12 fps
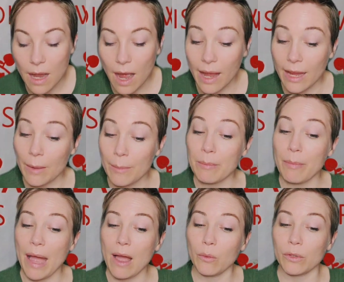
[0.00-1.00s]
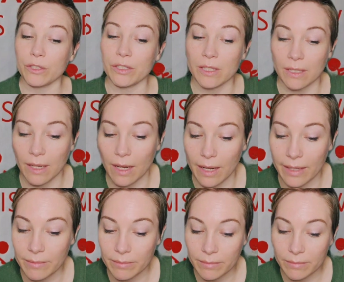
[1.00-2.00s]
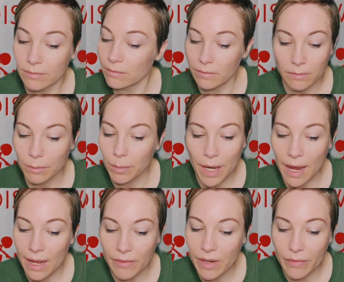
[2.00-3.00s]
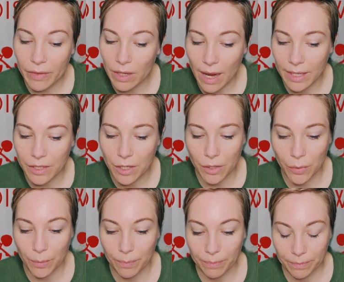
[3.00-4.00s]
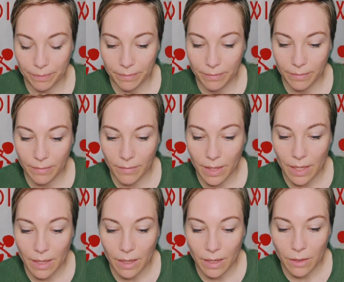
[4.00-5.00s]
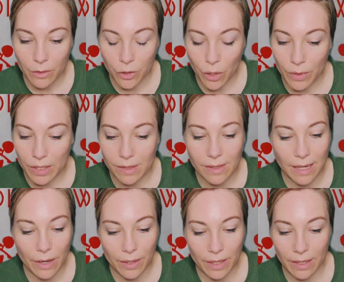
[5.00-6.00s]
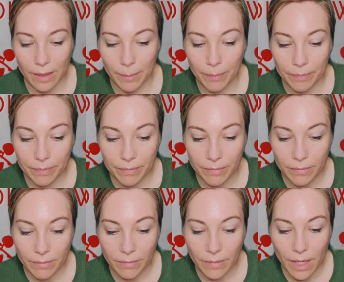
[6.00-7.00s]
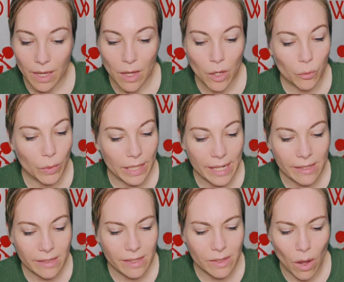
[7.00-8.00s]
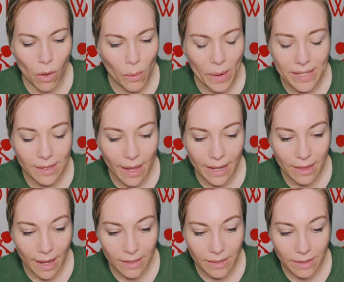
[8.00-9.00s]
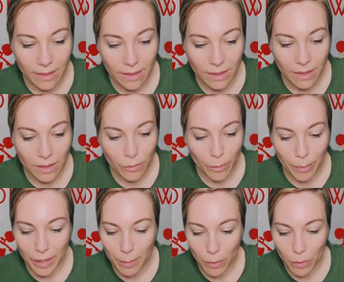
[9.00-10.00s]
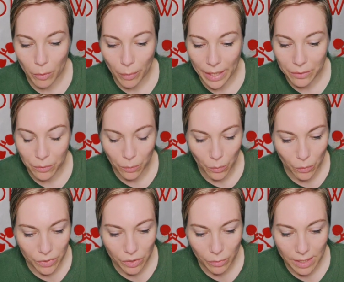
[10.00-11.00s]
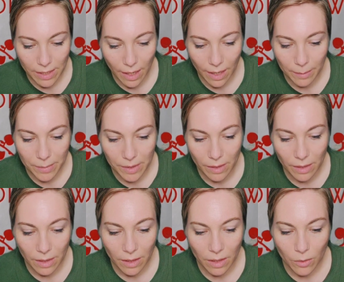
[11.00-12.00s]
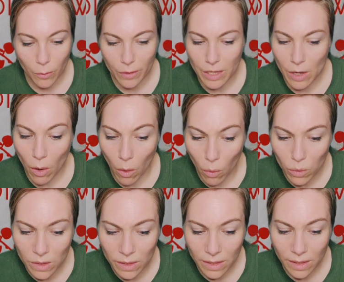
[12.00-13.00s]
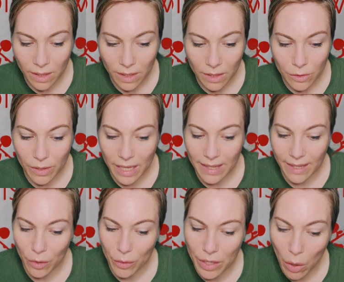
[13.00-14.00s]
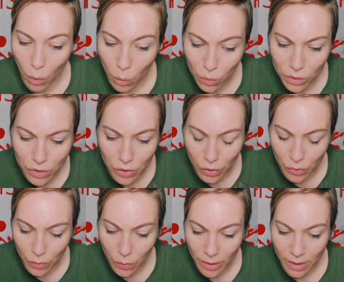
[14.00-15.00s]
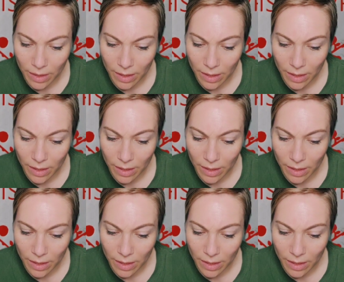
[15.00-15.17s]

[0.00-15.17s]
I am empowered to lie, but I have never lied to you." Jonas stared at him. "Release is always like that? For people who break the rules 3 times? For the old? Do they kill the old too?"